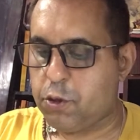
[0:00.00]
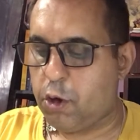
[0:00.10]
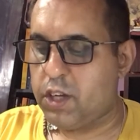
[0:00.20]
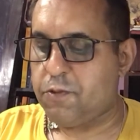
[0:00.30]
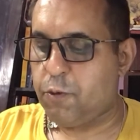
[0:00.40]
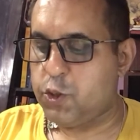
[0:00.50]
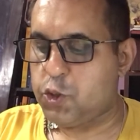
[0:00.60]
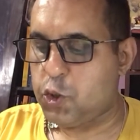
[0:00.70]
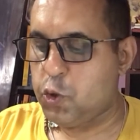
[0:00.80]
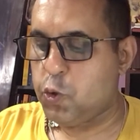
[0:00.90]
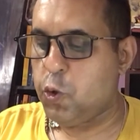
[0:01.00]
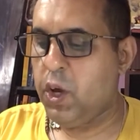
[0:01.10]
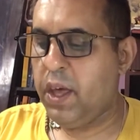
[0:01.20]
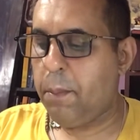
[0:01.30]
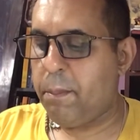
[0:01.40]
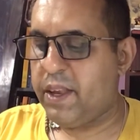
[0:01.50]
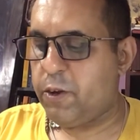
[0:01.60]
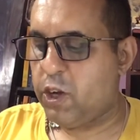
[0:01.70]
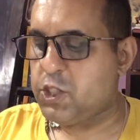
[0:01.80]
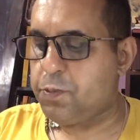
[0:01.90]
thought was you may
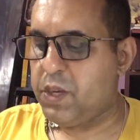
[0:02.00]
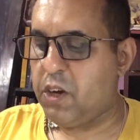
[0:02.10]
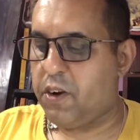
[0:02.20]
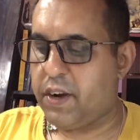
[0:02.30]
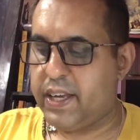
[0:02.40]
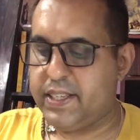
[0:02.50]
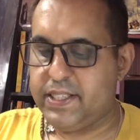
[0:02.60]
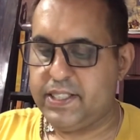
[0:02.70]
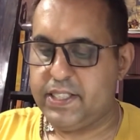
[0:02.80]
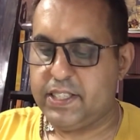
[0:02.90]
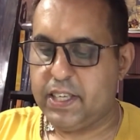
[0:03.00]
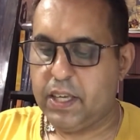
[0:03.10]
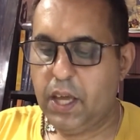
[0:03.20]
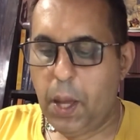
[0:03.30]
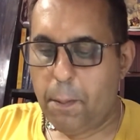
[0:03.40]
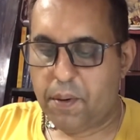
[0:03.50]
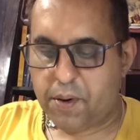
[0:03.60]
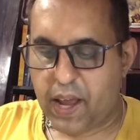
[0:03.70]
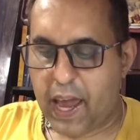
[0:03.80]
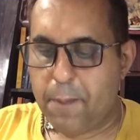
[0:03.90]
not be your identity.
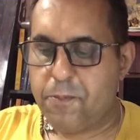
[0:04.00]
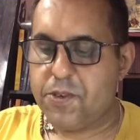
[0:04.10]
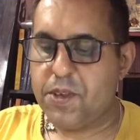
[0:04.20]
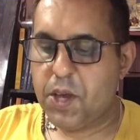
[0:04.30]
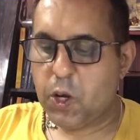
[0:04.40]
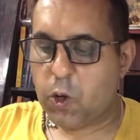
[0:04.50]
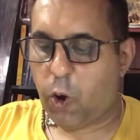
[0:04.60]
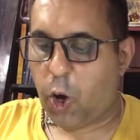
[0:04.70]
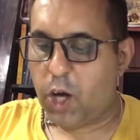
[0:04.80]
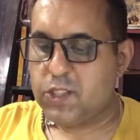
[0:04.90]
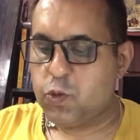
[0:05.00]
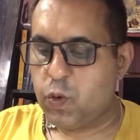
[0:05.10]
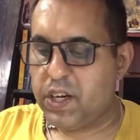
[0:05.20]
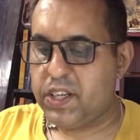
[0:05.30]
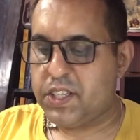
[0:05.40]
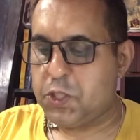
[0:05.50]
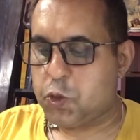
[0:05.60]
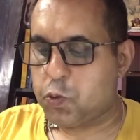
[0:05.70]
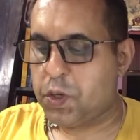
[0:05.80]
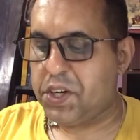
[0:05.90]
Perhaps God's word is
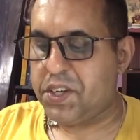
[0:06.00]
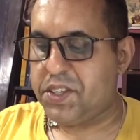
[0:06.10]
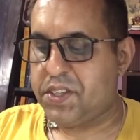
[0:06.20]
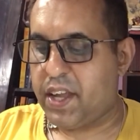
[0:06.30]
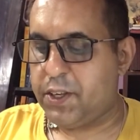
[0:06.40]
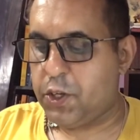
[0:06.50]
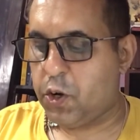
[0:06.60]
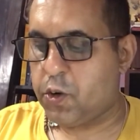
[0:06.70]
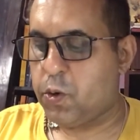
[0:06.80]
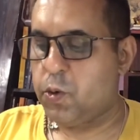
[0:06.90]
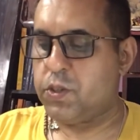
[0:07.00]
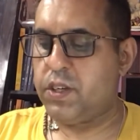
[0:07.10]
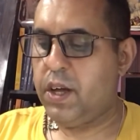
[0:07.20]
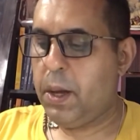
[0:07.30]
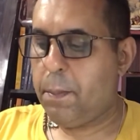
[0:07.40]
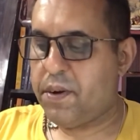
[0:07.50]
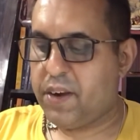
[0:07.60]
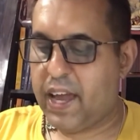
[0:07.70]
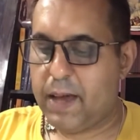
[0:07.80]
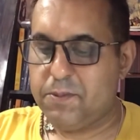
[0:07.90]
truer than your own.
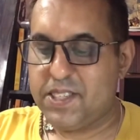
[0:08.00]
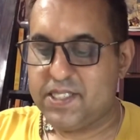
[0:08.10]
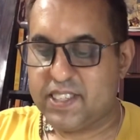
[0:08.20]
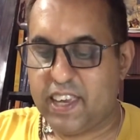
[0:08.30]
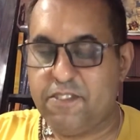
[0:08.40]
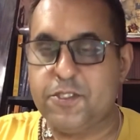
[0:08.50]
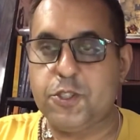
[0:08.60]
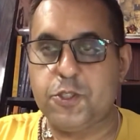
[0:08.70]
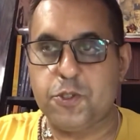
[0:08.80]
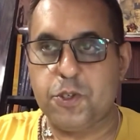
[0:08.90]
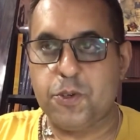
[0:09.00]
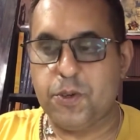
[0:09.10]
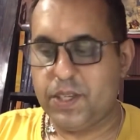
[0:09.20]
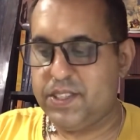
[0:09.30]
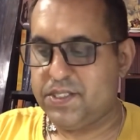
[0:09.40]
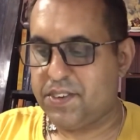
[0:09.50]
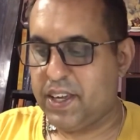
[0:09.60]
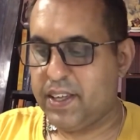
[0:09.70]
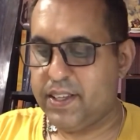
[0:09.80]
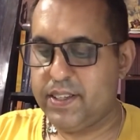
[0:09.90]
Perhaps his gift to you is
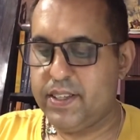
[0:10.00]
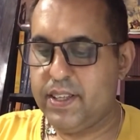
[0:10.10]
real.